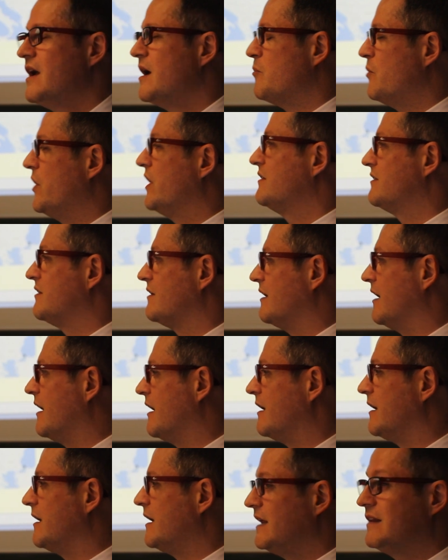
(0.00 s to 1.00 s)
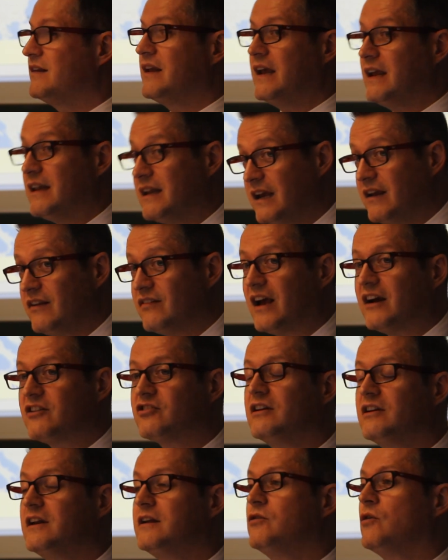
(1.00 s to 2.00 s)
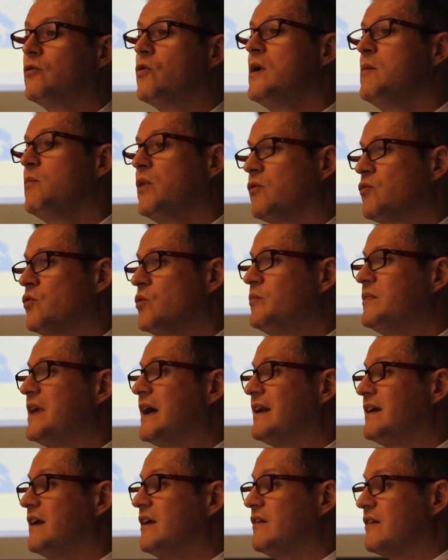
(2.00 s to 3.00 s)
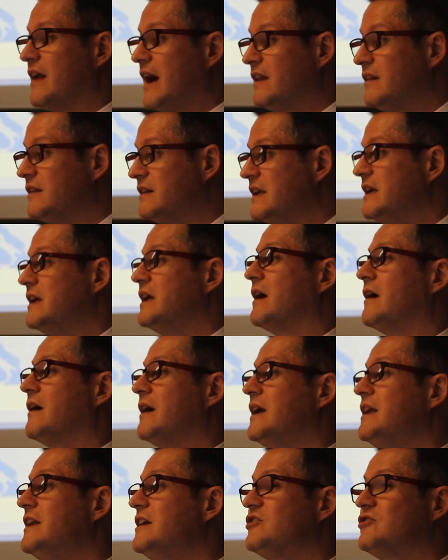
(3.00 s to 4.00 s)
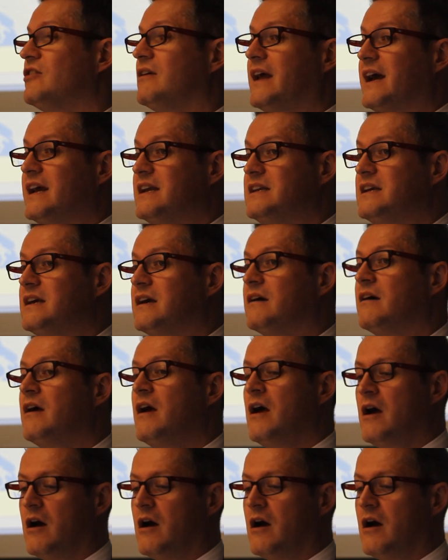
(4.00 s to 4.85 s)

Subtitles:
But it is actually the Coimbra Group that is at the initial idea